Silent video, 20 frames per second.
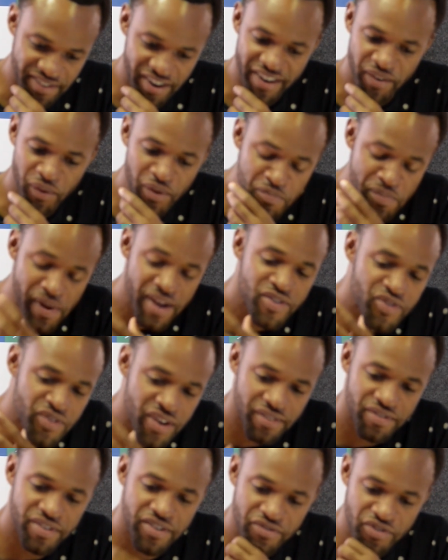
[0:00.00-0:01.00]
Right. What plans do you
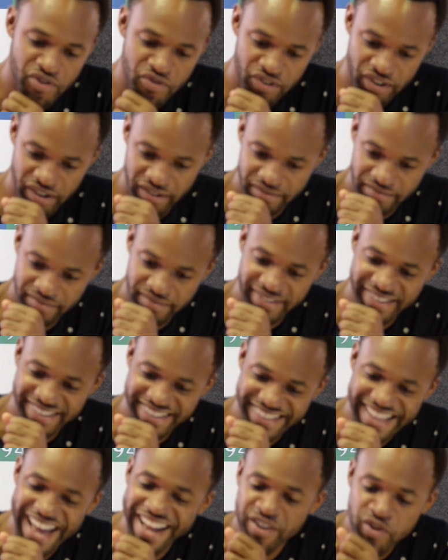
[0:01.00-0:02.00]
have in the future?
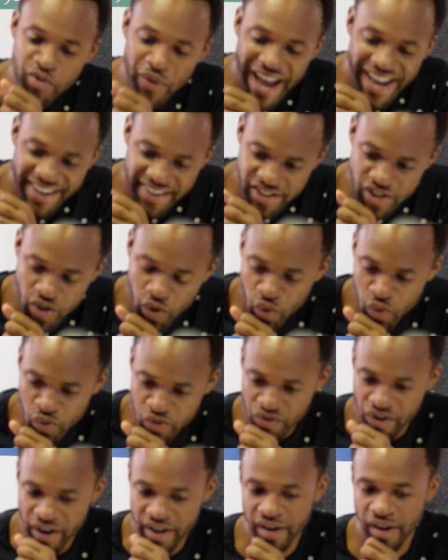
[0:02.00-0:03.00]
That you can
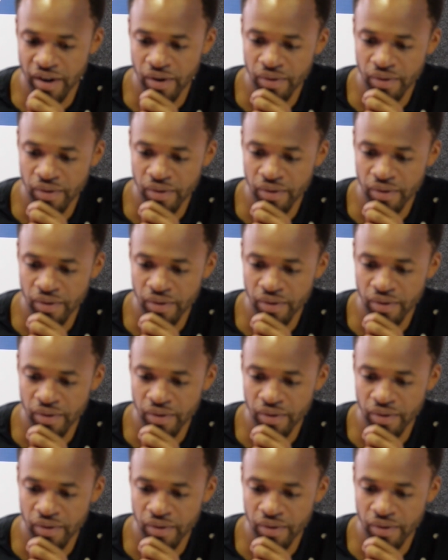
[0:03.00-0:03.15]
disclose right now.